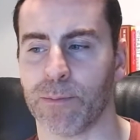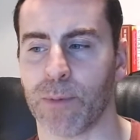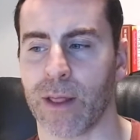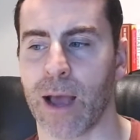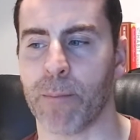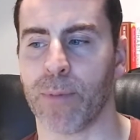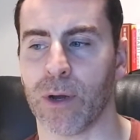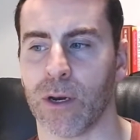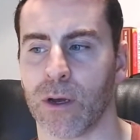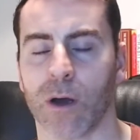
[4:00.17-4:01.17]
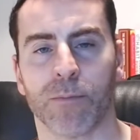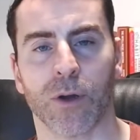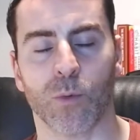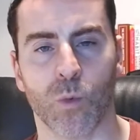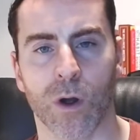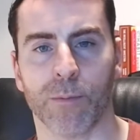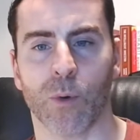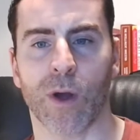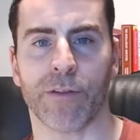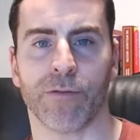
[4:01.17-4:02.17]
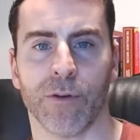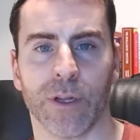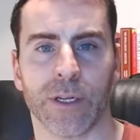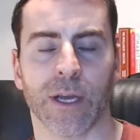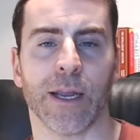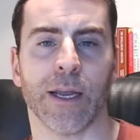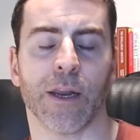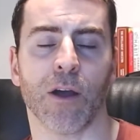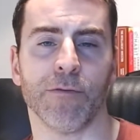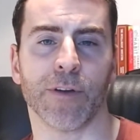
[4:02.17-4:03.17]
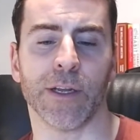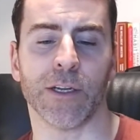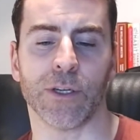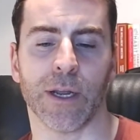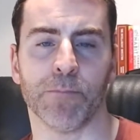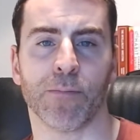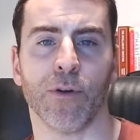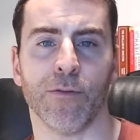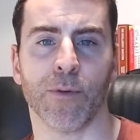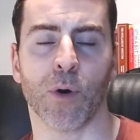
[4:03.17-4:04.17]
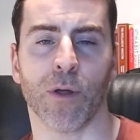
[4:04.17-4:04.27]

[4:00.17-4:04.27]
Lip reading: that, but look, I'm going to work my way through the day and hopefully improve upon